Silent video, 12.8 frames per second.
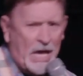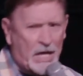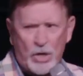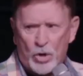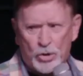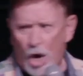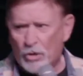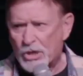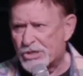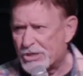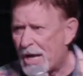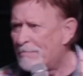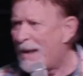and he'll go to
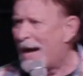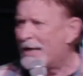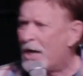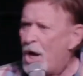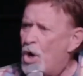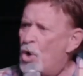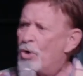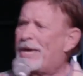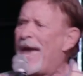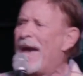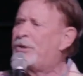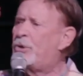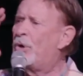somebody who
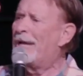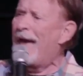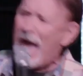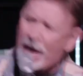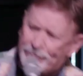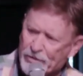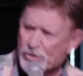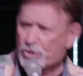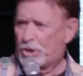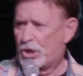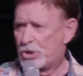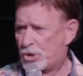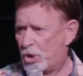can't do it half as good
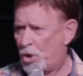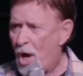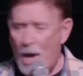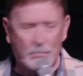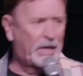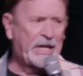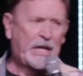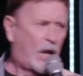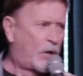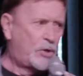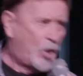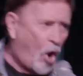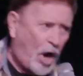as you, but he'll
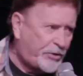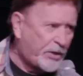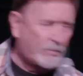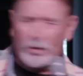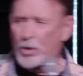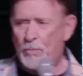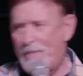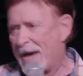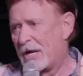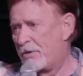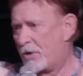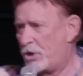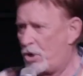anoint them to do better
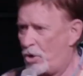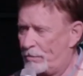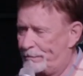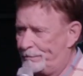than you.